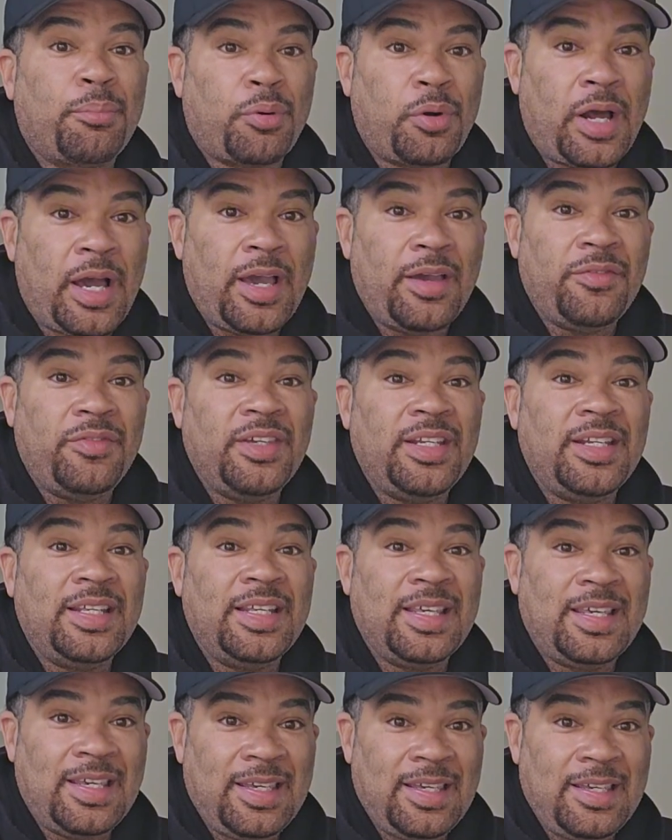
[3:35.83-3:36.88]
private
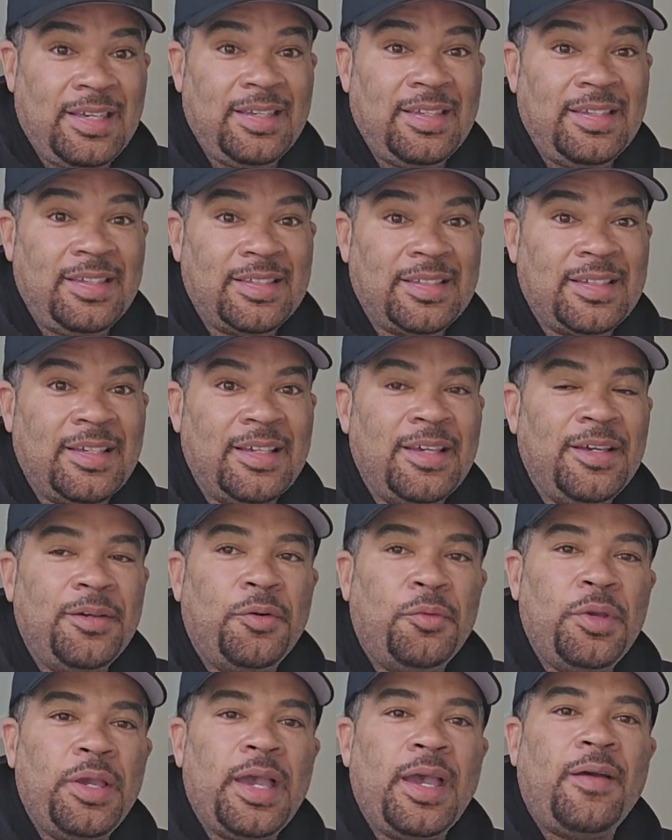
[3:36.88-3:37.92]
keys.
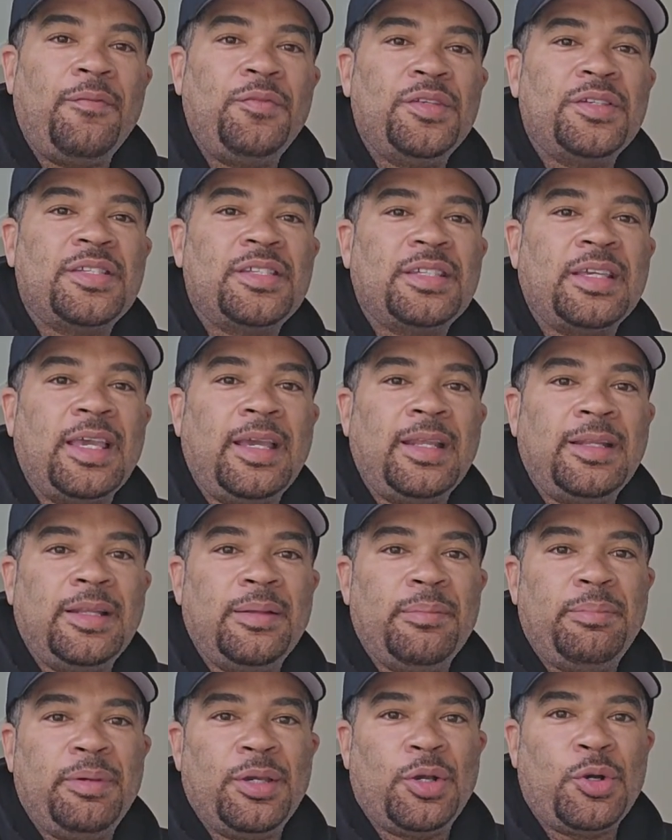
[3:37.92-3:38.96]
We have this saying in
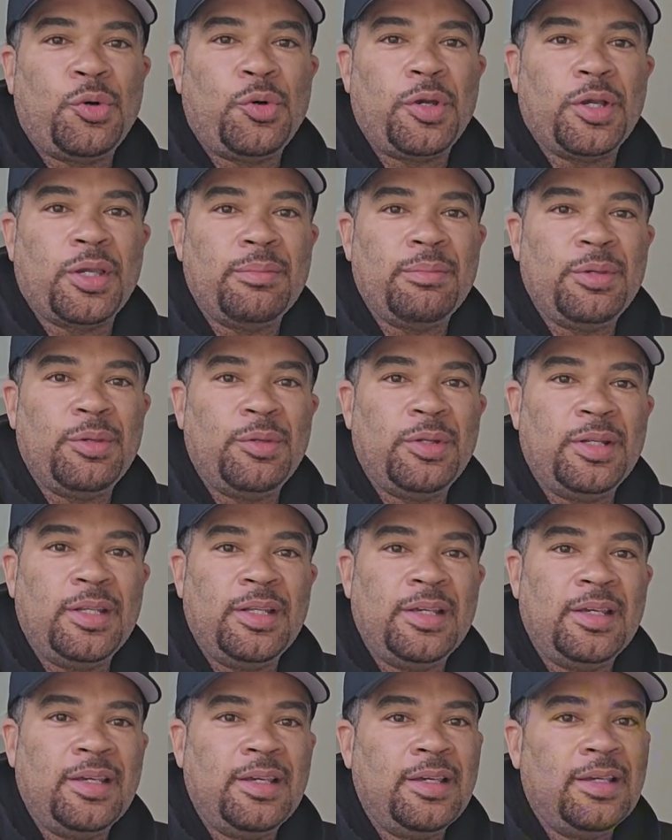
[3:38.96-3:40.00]
the Bitcoin
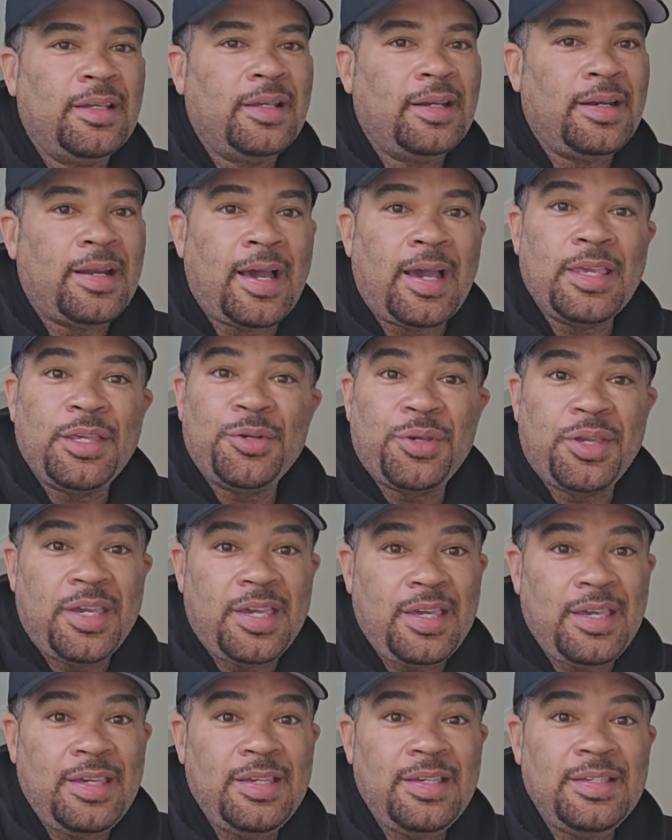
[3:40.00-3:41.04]
community, not your
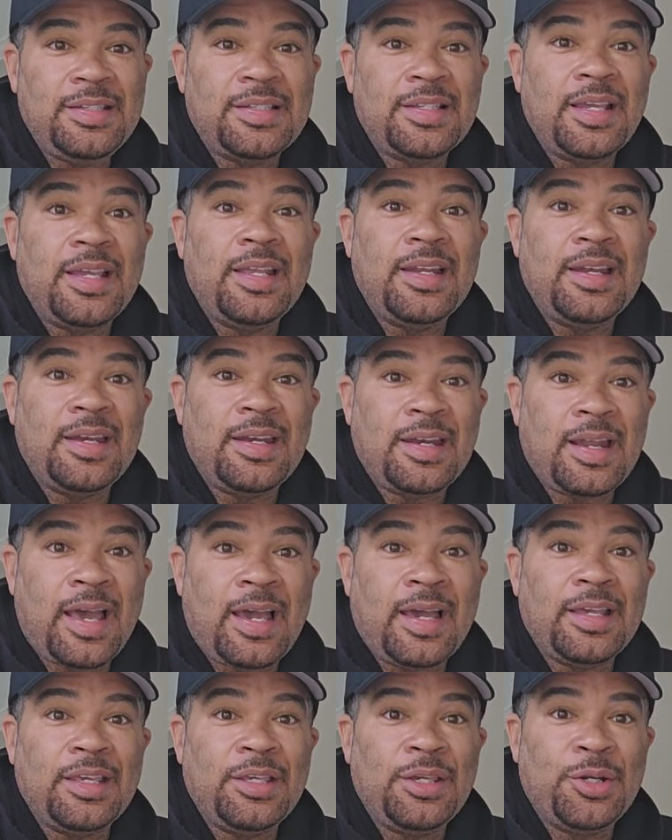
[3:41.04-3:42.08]
keys,
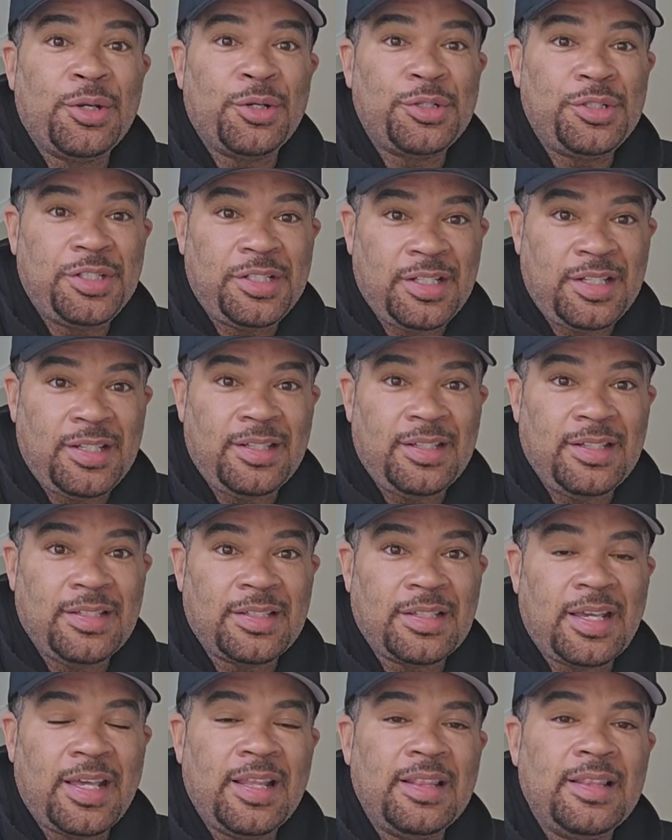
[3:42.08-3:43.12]
not your
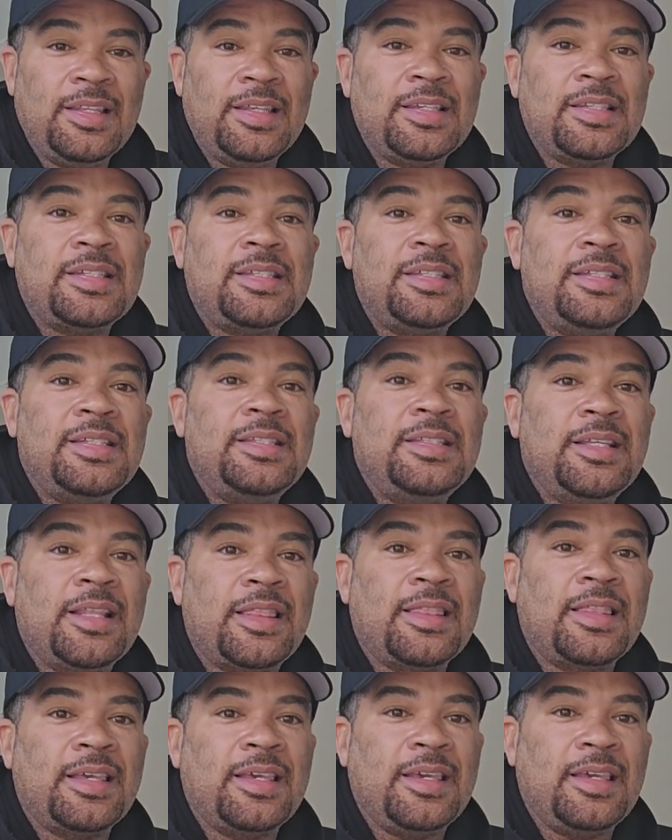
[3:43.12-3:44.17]
cheese. And this is the
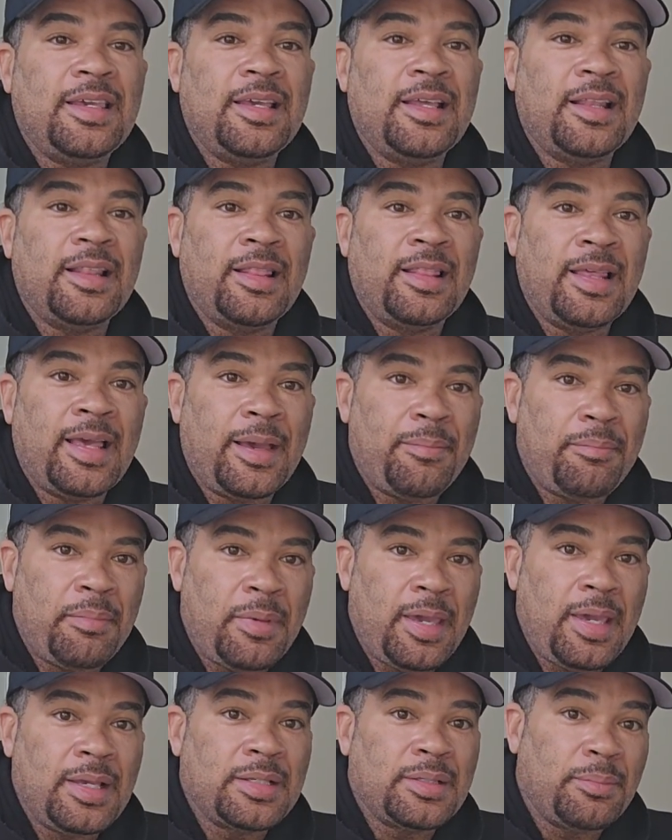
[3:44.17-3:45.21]
thing that
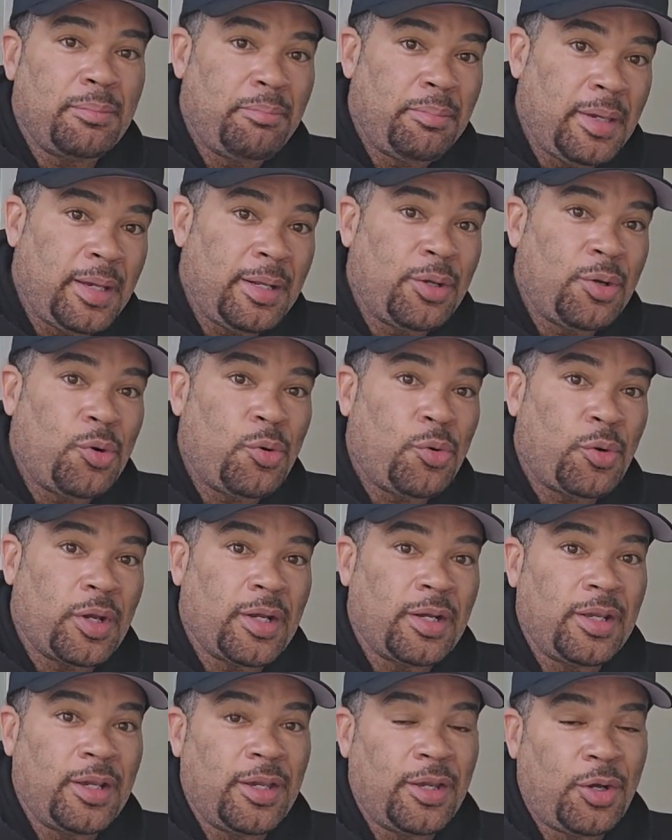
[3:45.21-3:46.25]
makes
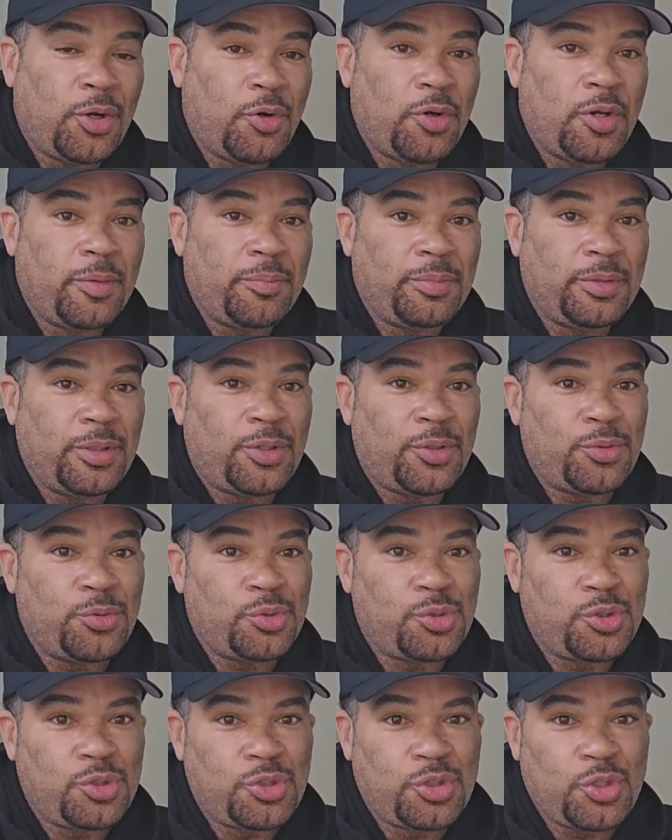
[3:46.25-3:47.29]
Bitcoin and crypto
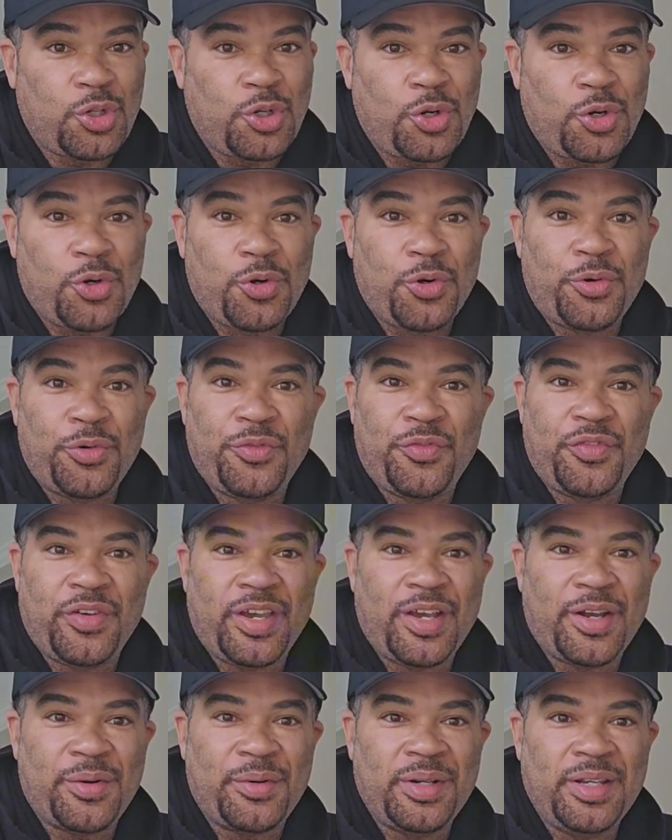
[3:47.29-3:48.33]
so
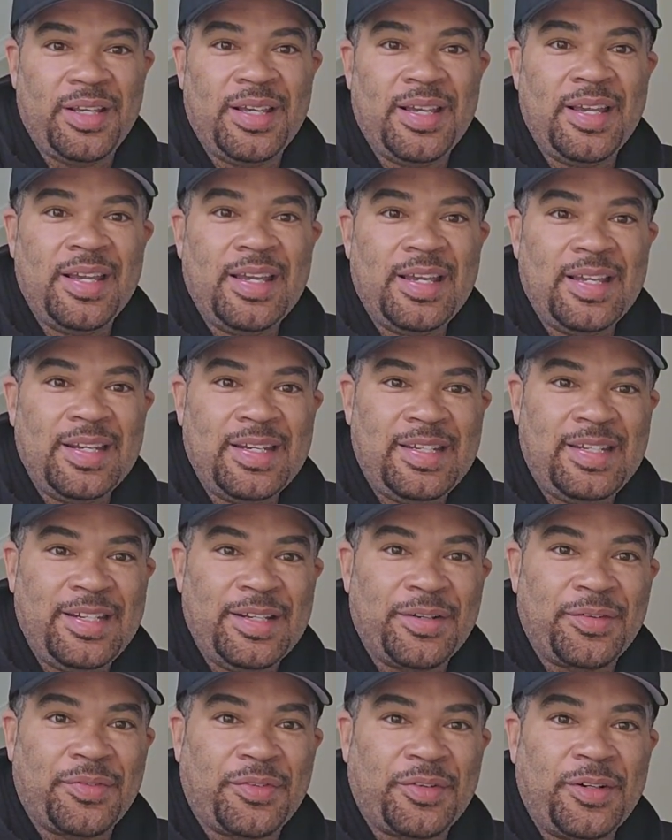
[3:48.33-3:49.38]
very
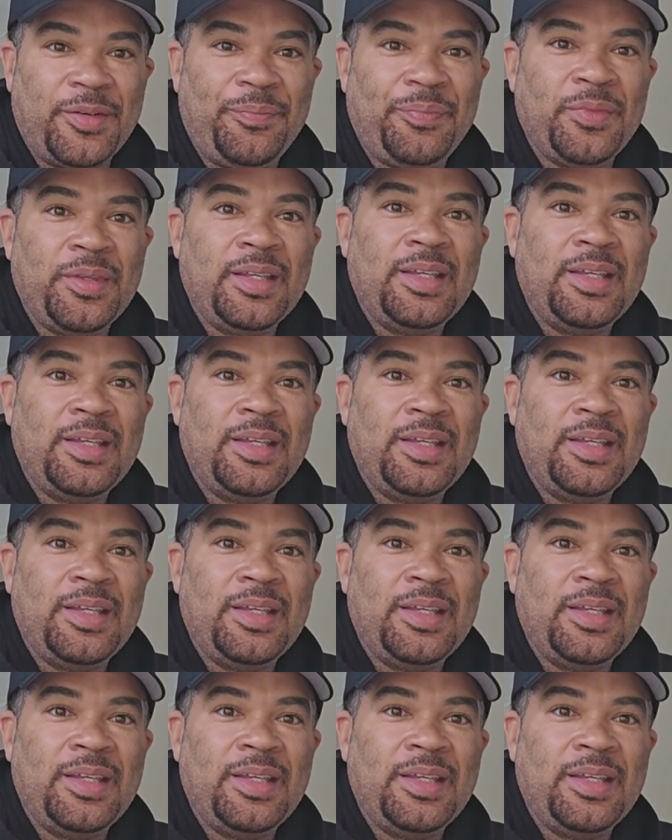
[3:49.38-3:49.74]
different.